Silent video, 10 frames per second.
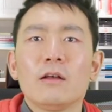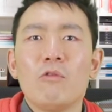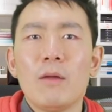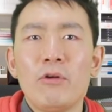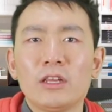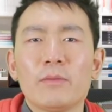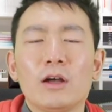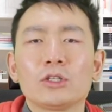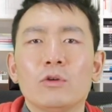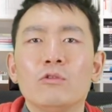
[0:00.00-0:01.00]
where pretty
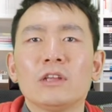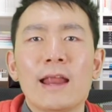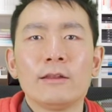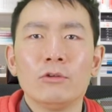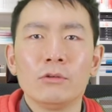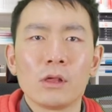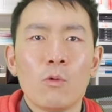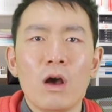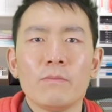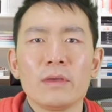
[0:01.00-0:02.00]
much all the landlords
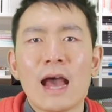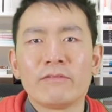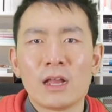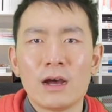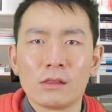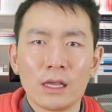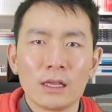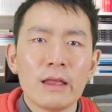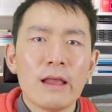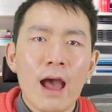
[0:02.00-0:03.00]
will be
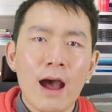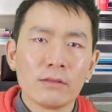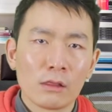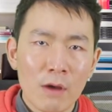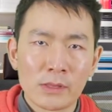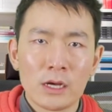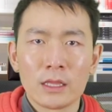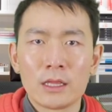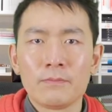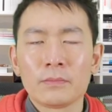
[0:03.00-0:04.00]
advertising on this
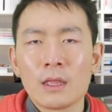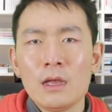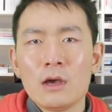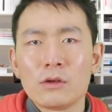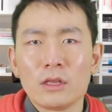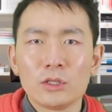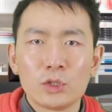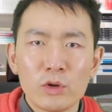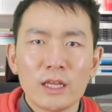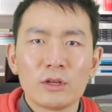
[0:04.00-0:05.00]
website. So in
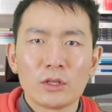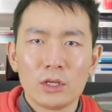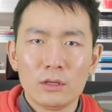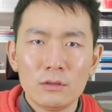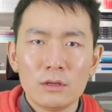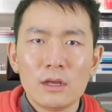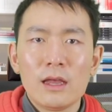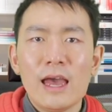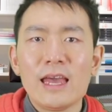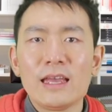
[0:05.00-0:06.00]
2022,
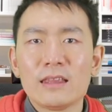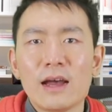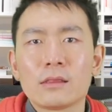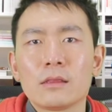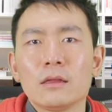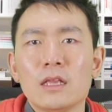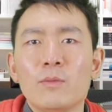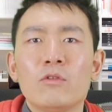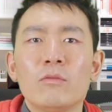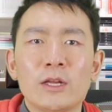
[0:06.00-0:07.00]
a nice
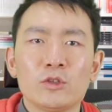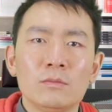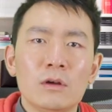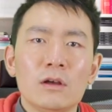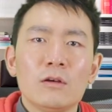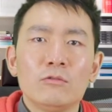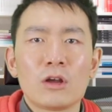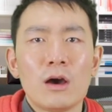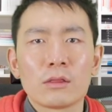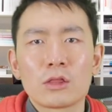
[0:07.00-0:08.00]
double bedroom would
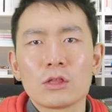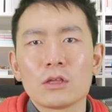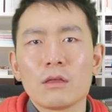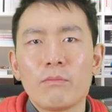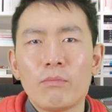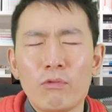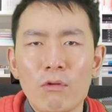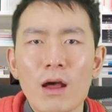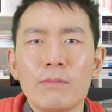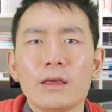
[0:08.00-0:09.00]
cost
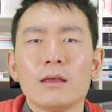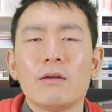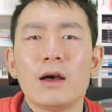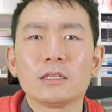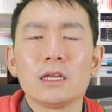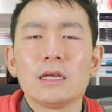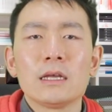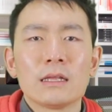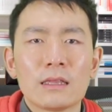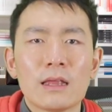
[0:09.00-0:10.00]
probably around
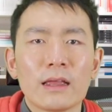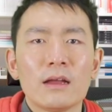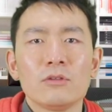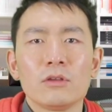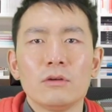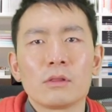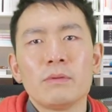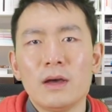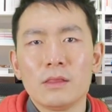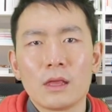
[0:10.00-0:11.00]
900 euros
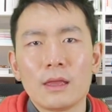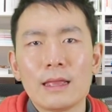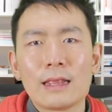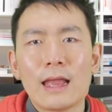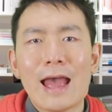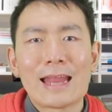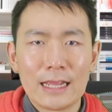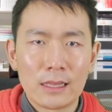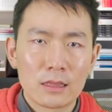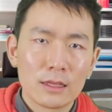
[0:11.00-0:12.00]
per month, at
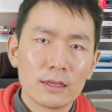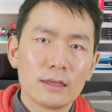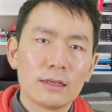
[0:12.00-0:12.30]
least.